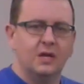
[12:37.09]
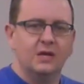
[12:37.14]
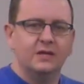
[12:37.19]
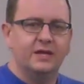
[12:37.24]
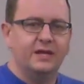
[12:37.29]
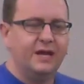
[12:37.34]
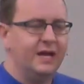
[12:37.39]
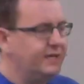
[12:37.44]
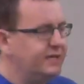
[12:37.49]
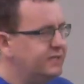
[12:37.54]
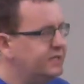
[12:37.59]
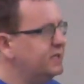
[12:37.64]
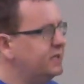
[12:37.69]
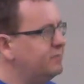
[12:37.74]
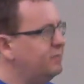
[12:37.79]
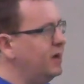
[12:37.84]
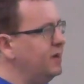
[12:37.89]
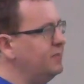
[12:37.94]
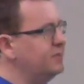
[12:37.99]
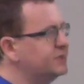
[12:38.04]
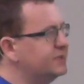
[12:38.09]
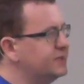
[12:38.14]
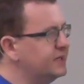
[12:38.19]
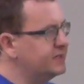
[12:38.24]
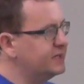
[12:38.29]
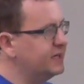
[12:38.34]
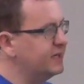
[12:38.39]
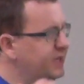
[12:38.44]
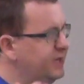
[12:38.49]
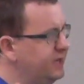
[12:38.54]
That actually the Bible says
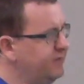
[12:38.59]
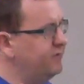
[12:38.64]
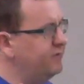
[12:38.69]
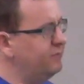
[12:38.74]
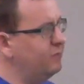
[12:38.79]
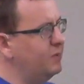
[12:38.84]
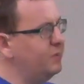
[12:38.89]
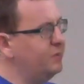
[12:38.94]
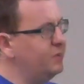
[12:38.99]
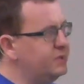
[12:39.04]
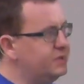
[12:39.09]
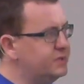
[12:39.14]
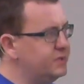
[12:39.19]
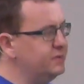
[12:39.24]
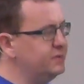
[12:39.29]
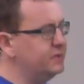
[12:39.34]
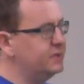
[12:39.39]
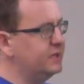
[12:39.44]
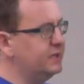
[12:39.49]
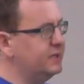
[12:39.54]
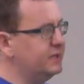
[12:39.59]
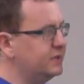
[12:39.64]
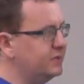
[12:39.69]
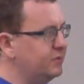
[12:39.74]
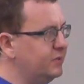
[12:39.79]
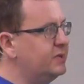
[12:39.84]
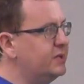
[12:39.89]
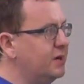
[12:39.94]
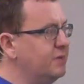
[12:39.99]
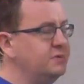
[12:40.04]
that even when we
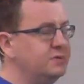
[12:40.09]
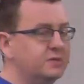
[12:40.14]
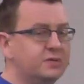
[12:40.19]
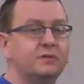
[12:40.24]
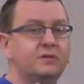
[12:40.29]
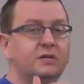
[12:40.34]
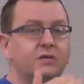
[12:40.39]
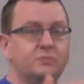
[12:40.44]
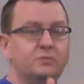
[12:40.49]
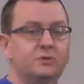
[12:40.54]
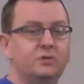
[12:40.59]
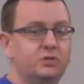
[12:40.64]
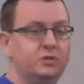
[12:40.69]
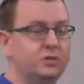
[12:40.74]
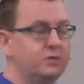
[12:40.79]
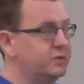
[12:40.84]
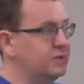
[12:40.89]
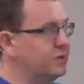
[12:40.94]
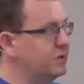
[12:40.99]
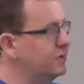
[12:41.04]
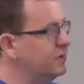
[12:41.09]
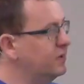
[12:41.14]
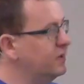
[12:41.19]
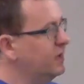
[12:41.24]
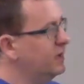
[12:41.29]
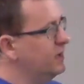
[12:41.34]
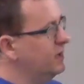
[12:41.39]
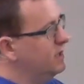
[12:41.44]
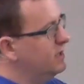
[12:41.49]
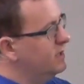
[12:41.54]
don't do things we should do,
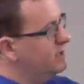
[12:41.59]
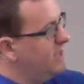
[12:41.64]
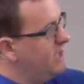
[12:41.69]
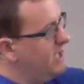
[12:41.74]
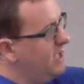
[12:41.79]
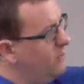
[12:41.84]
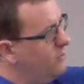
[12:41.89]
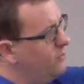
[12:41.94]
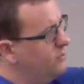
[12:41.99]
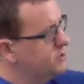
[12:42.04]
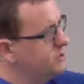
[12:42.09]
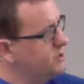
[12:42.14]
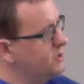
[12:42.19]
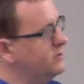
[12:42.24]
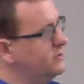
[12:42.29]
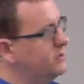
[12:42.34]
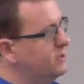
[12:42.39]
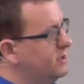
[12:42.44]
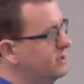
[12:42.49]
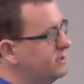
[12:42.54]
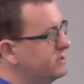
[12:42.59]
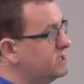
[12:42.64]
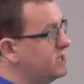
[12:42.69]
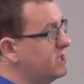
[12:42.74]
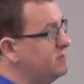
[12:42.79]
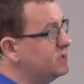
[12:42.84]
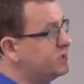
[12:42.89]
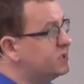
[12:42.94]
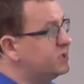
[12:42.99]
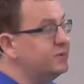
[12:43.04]
that also,
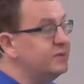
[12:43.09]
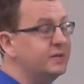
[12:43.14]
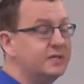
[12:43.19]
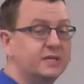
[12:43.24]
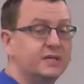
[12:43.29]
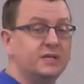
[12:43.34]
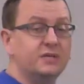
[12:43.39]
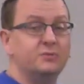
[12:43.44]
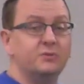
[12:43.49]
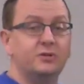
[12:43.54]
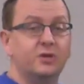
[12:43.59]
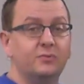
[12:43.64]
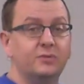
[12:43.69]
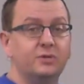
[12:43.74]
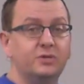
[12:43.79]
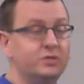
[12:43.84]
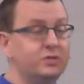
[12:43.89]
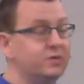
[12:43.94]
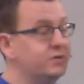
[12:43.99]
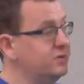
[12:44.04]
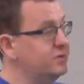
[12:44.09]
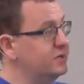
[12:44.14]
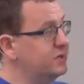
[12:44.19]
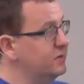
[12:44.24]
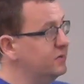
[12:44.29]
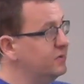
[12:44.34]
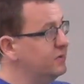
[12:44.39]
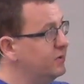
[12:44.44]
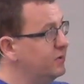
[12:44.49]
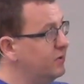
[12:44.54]
same as doing things we know we shouldn't
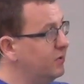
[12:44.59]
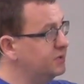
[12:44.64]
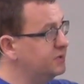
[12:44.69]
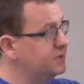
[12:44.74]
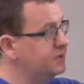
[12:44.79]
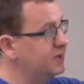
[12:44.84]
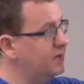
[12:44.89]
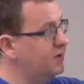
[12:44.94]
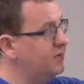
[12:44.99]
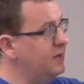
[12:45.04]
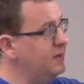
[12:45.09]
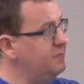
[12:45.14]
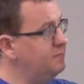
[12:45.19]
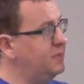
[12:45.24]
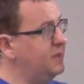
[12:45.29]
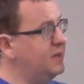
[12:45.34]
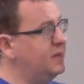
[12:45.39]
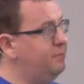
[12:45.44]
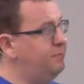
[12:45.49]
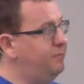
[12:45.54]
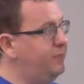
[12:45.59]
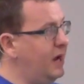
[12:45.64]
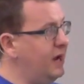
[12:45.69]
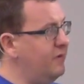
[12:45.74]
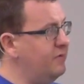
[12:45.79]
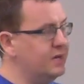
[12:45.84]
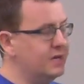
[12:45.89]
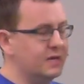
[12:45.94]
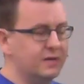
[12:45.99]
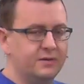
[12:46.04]
do, causes a great big
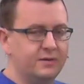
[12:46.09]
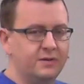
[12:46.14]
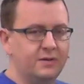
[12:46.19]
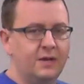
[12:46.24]
barrier.